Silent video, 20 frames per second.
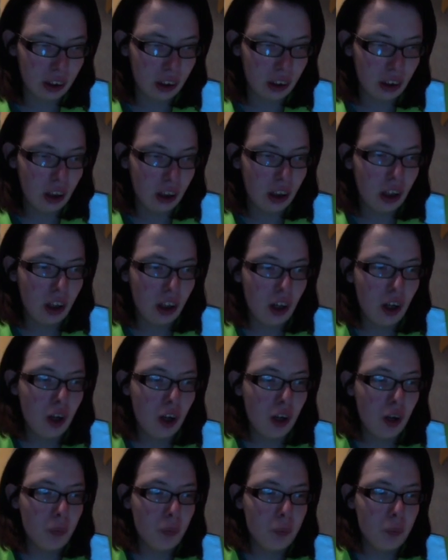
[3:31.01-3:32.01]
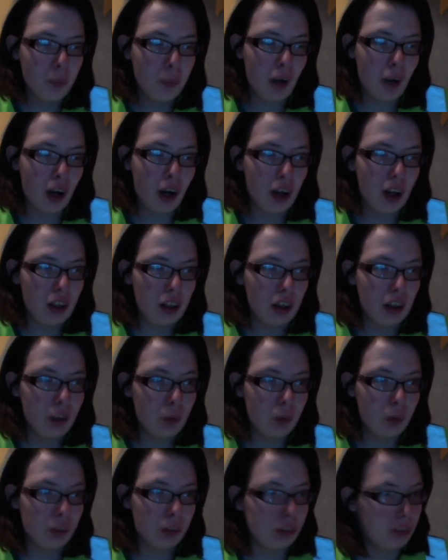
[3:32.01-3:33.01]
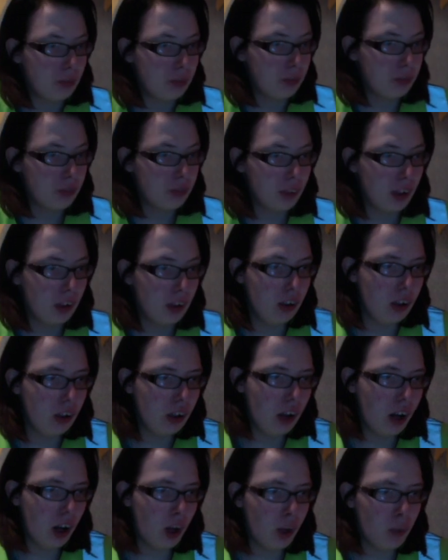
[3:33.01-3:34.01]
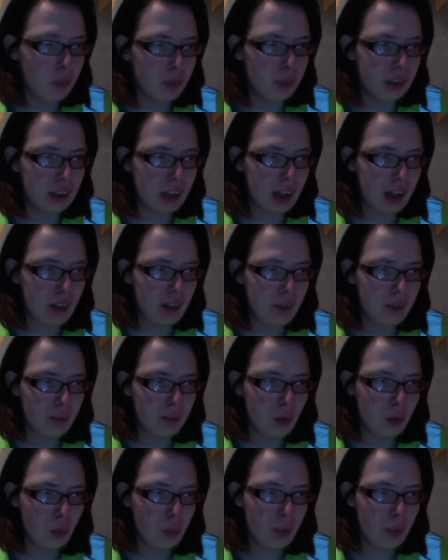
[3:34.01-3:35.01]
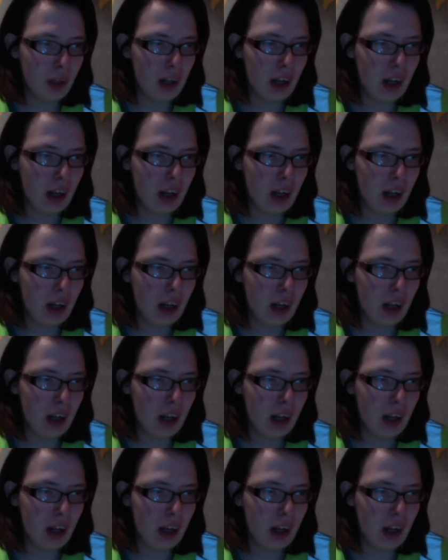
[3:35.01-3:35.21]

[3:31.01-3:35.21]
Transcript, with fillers: but this was upsetting for me, and